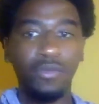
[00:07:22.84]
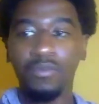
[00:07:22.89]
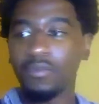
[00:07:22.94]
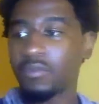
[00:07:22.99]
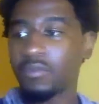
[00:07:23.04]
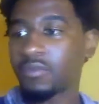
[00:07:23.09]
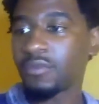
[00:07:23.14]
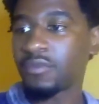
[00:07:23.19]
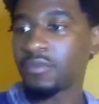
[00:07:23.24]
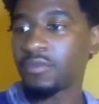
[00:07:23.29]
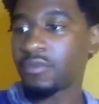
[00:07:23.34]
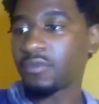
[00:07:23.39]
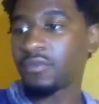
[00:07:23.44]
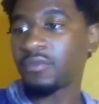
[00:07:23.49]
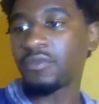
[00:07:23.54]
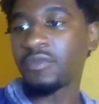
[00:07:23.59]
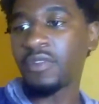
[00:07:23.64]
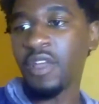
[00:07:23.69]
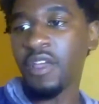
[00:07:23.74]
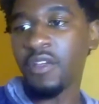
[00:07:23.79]
Boom.
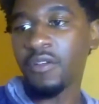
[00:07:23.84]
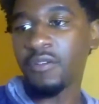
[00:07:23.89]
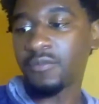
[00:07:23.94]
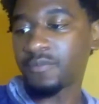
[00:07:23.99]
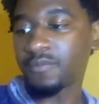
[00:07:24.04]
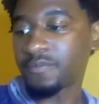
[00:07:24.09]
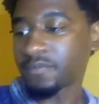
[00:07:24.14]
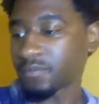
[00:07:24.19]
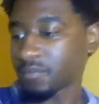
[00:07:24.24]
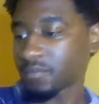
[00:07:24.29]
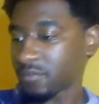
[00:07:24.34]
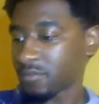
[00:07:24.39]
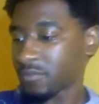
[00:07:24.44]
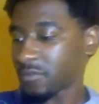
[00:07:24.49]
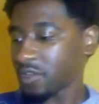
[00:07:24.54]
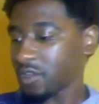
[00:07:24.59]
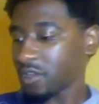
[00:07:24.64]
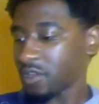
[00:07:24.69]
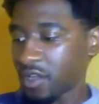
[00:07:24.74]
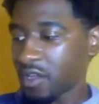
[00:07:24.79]
Now,
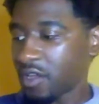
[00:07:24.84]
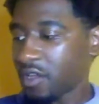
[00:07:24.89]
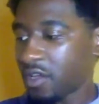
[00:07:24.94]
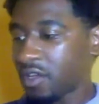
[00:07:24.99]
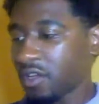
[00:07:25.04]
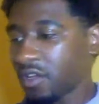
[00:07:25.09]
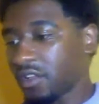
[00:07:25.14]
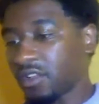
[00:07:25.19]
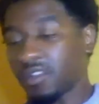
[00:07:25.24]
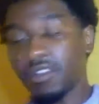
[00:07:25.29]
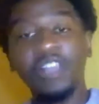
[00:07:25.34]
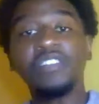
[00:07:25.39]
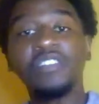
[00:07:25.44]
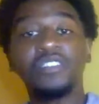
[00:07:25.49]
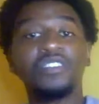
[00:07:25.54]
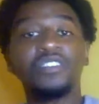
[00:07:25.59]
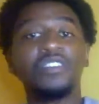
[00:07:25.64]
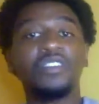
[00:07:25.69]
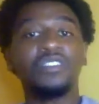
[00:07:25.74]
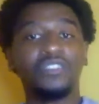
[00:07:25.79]

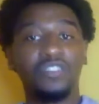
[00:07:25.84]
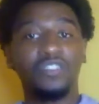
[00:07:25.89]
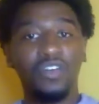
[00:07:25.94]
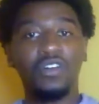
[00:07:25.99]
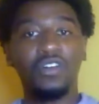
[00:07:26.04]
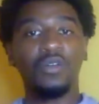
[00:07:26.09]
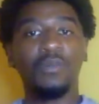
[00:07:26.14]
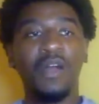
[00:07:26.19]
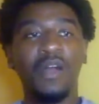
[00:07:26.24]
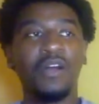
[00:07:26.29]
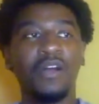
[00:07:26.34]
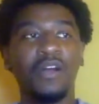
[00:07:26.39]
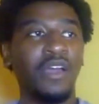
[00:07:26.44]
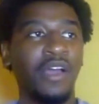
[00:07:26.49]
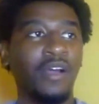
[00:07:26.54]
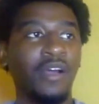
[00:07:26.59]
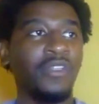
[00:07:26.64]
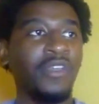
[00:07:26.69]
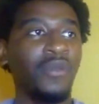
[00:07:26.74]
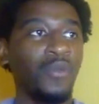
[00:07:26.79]
let's talk
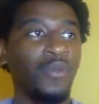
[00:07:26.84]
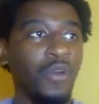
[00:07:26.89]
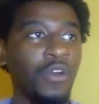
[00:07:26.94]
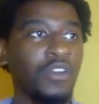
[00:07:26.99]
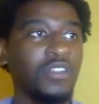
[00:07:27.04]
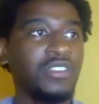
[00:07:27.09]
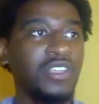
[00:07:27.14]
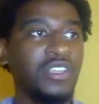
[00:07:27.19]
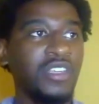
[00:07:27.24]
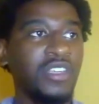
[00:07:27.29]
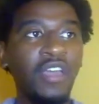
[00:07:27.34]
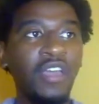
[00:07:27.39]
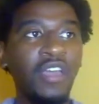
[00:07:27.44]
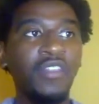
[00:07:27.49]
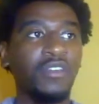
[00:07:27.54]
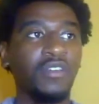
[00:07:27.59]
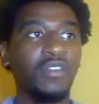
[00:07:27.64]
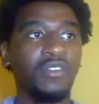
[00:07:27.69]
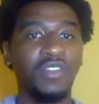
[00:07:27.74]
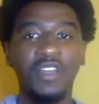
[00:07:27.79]
about how they work
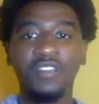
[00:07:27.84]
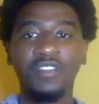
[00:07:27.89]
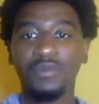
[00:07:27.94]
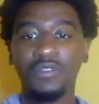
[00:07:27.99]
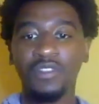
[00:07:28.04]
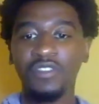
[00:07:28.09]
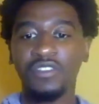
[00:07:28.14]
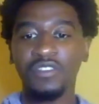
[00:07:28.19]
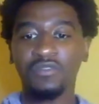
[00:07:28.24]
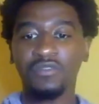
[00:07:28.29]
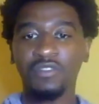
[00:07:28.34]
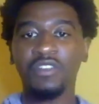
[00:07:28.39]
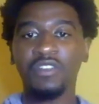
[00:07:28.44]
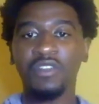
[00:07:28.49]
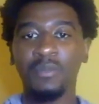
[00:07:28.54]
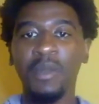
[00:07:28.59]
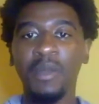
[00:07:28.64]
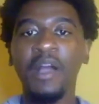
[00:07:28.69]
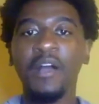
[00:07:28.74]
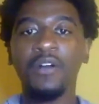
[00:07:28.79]
together. That's what this
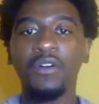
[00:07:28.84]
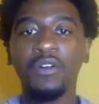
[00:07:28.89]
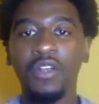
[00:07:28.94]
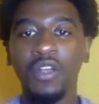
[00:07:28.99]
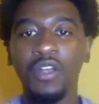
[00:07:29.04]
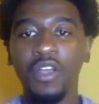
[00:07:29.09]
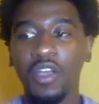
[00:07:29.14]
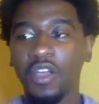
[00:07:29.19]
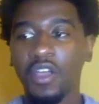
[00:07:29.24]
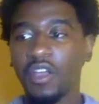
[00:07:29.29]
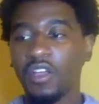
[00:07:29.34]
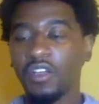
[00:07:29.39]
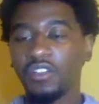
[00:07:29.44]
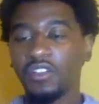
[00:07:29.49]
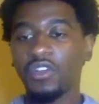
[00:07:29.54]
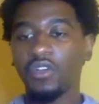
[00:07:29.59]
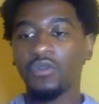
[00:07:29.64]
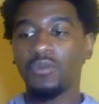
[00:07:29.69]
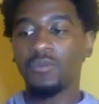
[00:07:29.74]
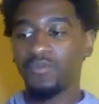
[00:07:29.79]
is really about.
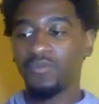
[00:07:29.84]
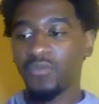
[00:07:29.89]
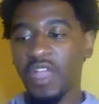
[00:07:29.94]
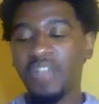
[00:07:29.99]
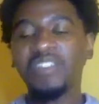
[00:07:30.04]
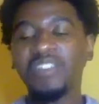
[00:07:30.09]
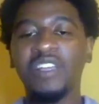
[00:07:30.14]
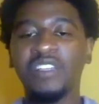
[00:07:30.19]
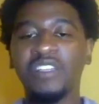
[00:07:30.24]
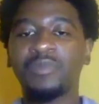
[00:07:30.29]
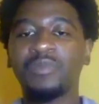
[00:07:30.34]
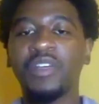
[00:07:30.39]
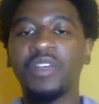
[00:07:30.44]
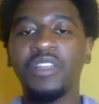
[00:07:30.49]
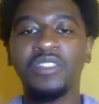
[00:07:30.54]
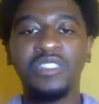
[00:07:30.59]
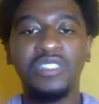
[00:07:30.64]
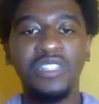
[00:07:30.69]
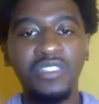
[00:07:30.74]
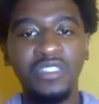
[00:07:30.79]
So, as I
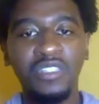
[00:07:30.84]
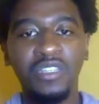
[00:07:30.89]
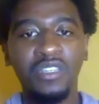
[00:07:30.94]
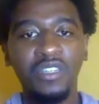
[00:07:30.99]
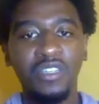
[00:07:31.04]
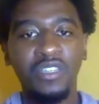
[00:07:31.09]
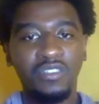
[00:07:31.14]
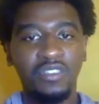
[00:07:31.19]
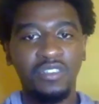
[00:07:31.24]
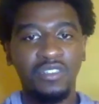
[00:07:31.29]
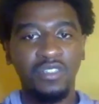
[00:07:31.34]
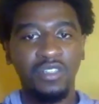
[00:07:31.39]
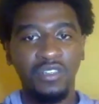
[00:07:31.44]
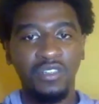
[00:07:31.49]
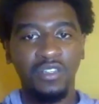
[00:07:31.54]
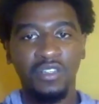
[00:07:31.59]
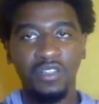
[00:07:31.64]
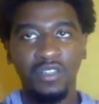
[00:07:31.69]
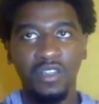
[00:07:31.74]
explained, sensing is